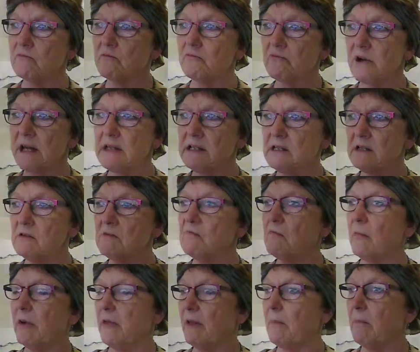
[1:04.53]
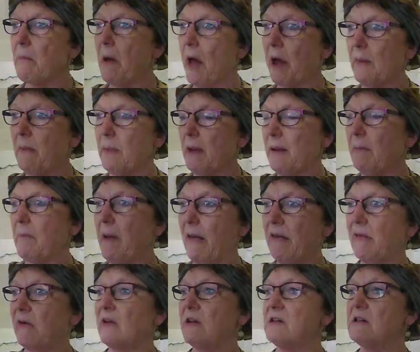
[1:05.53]
written with a piping
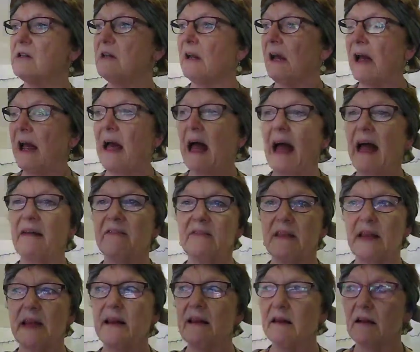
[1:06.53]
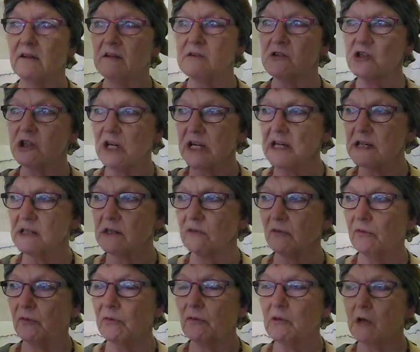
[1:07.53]
method, and then a sheet
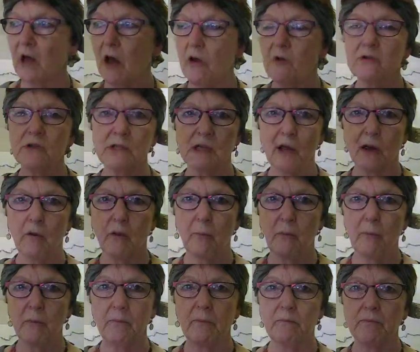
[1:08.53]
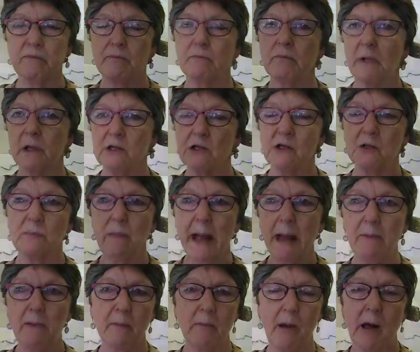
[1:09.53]
of Kozo, which is
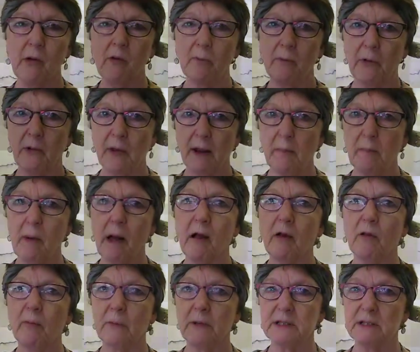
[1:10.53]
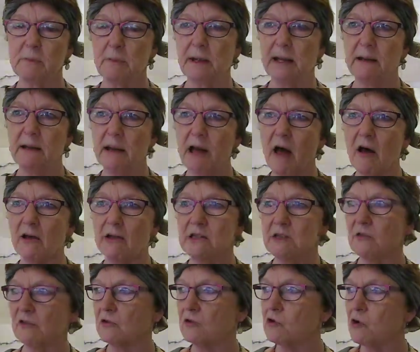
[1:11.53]
paper mulberry pulp, has been
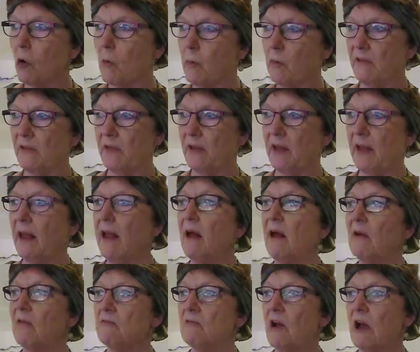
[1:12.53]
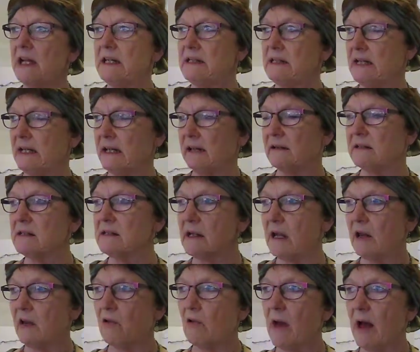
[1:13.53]
cast on top of the writing,
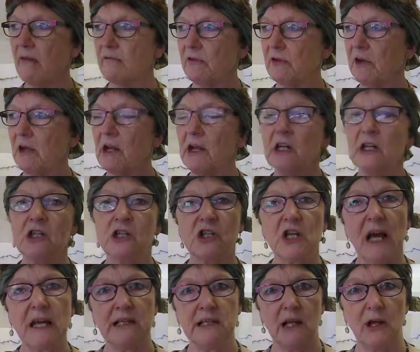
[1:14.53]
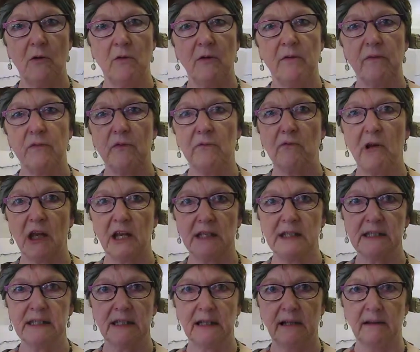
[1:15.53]
so you have a shadow of the
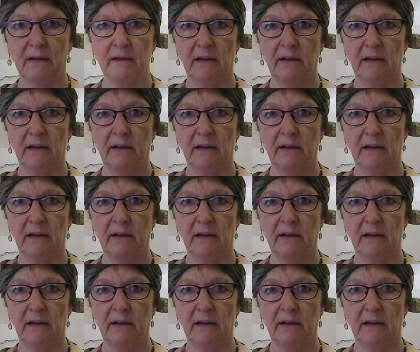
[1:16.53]
writing.